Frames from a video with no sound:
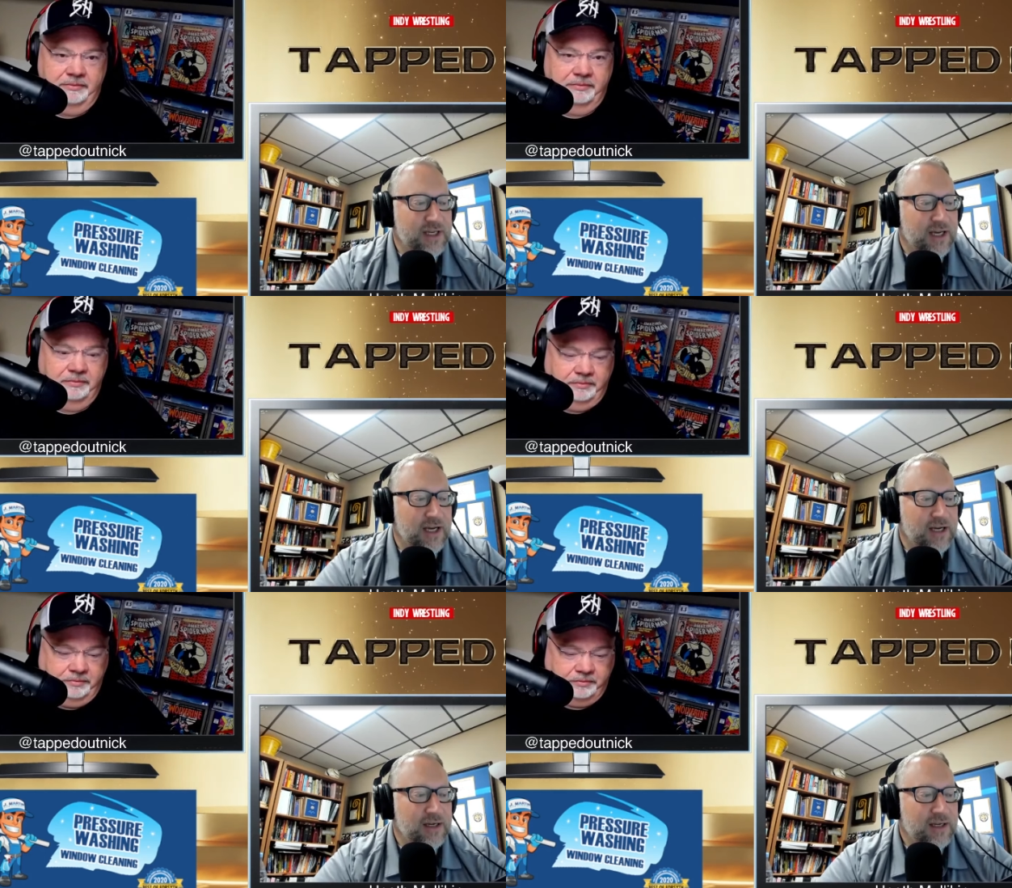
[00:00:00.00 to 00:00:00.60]

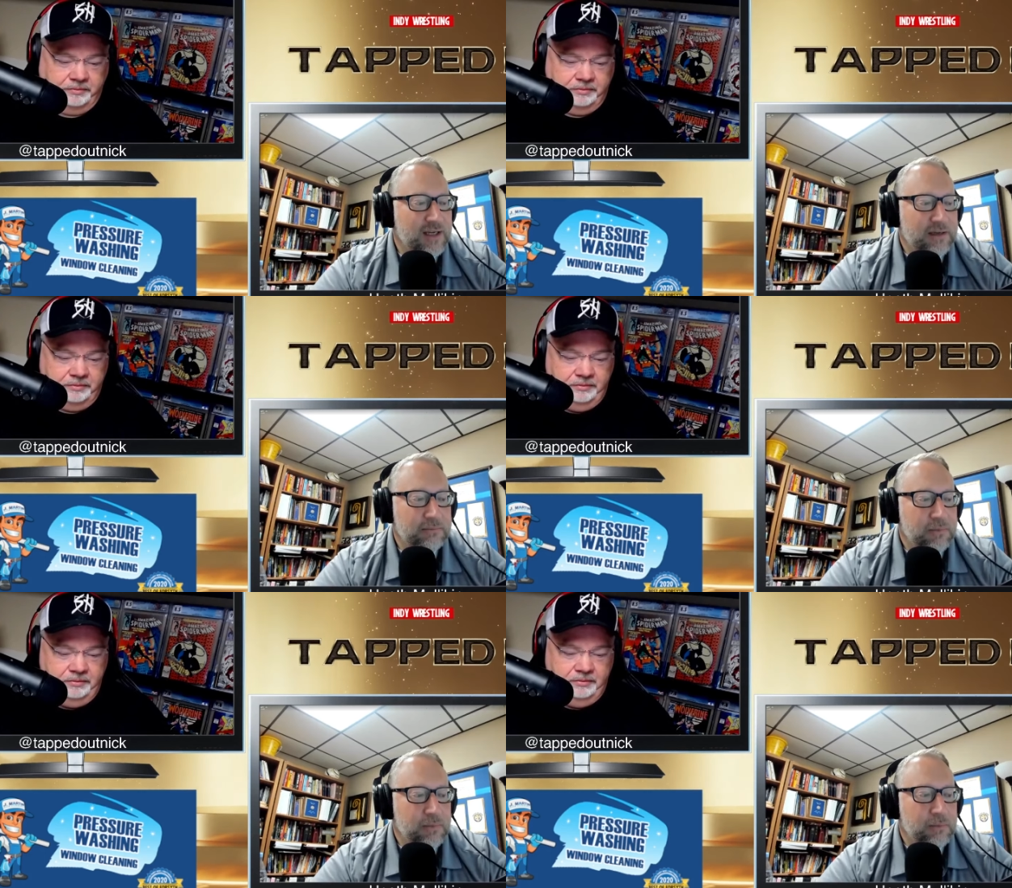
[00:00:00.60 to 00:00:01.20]
Speaker 1: Uh,
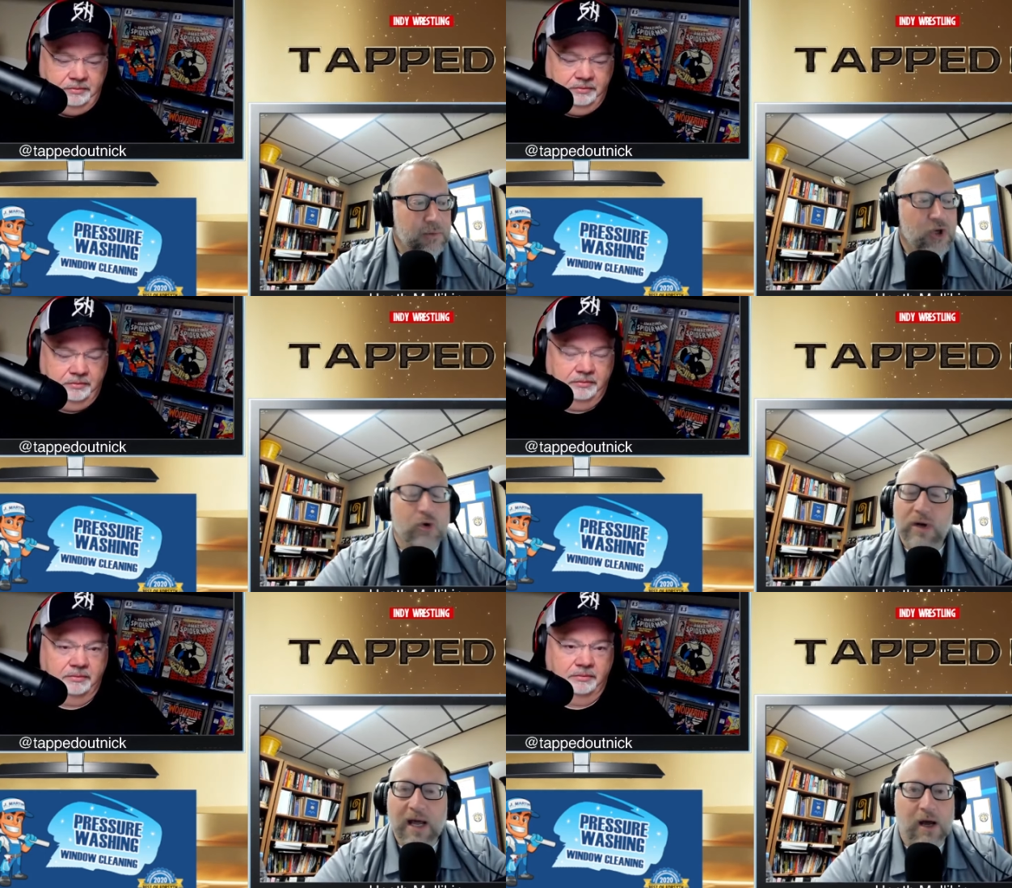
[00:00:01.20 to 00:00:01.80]

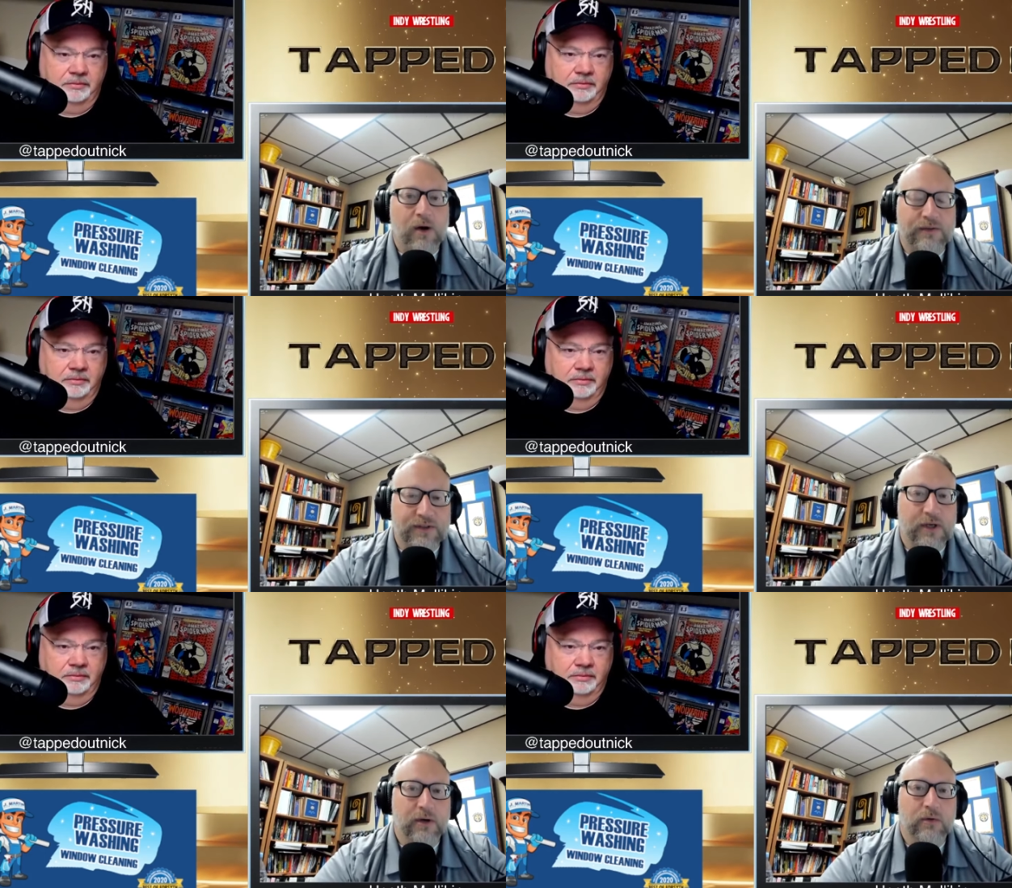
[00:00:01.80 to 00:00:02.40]
you and I
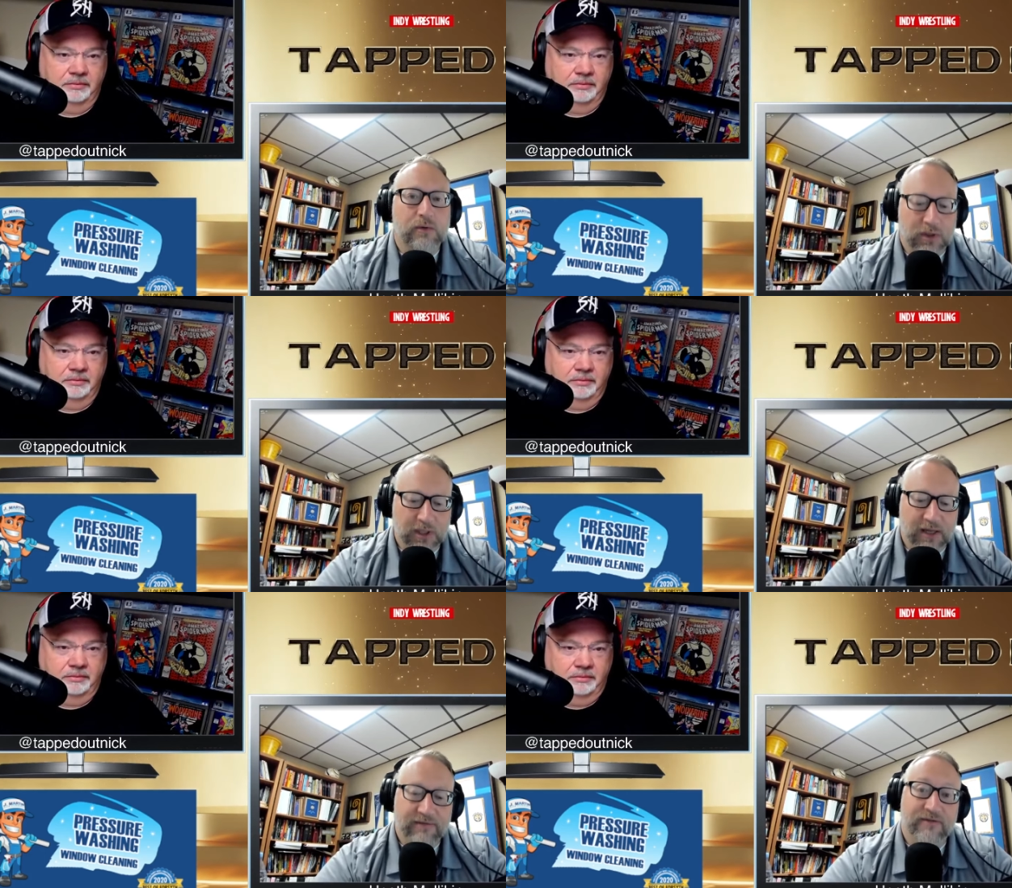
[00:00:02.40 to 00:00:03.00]
also
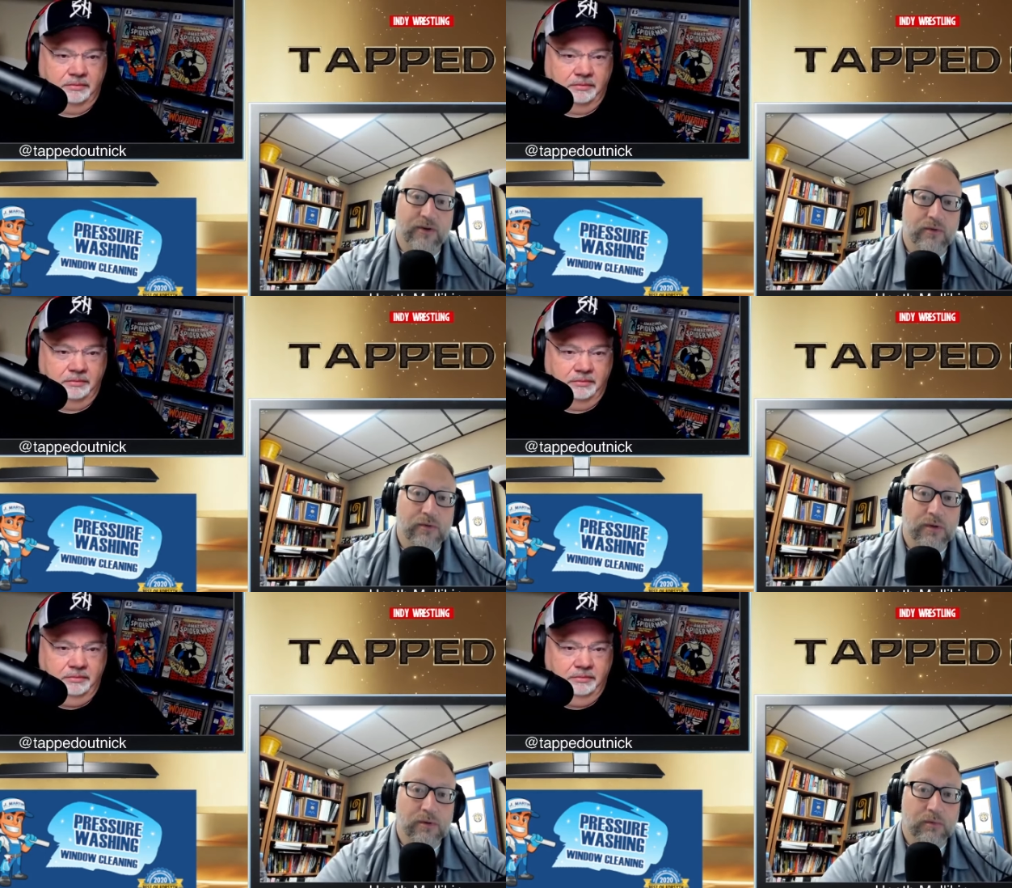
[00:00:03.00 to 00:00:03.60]
love food.